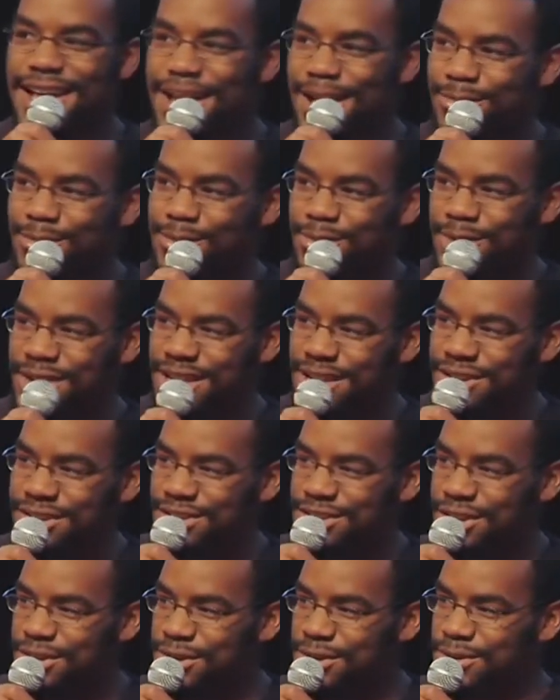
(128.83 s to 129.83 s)
I'm 20
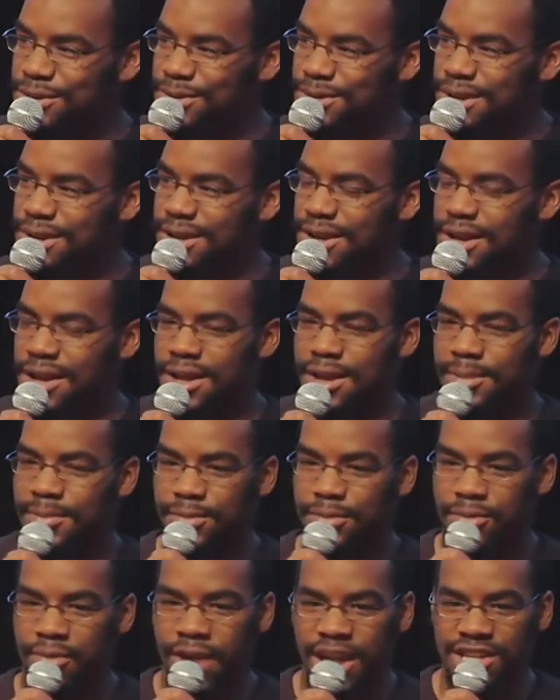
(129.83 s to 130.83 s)
years old,
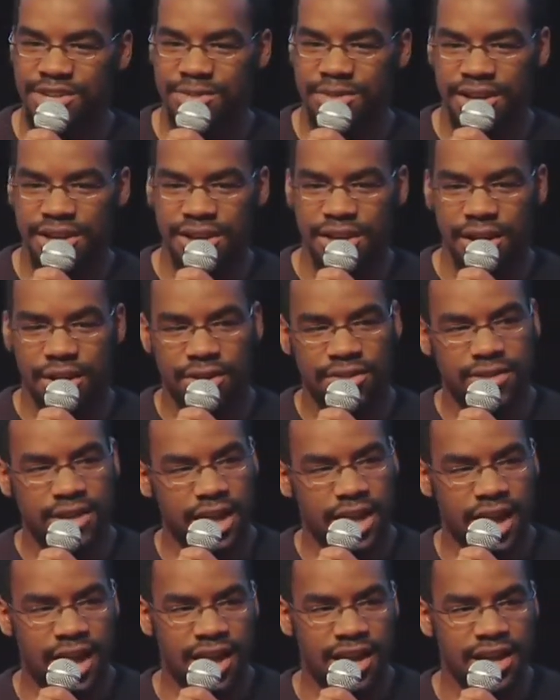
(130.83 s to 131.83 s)
graduate
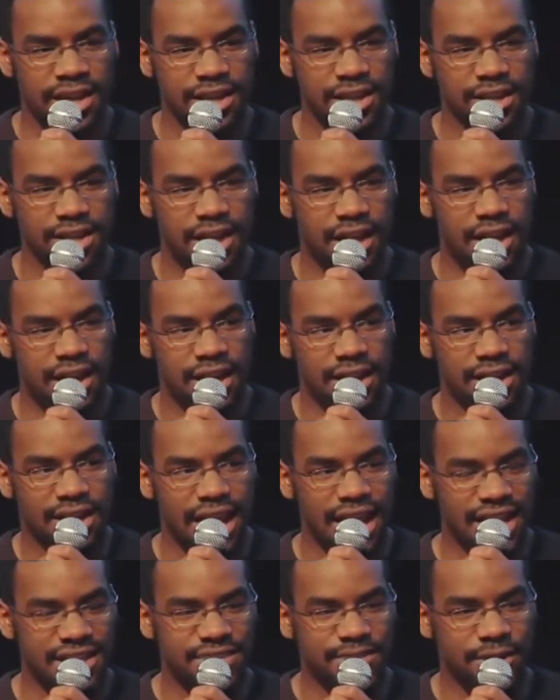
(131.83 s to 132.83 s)
Oakland High,
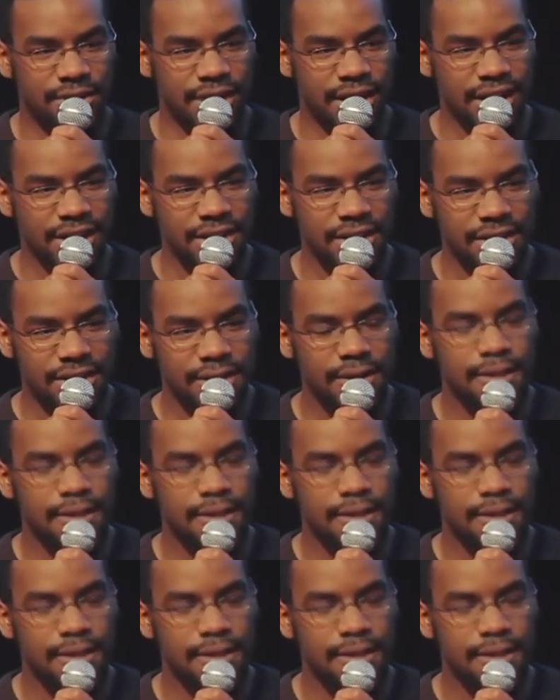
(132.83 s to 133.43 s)
class of '08.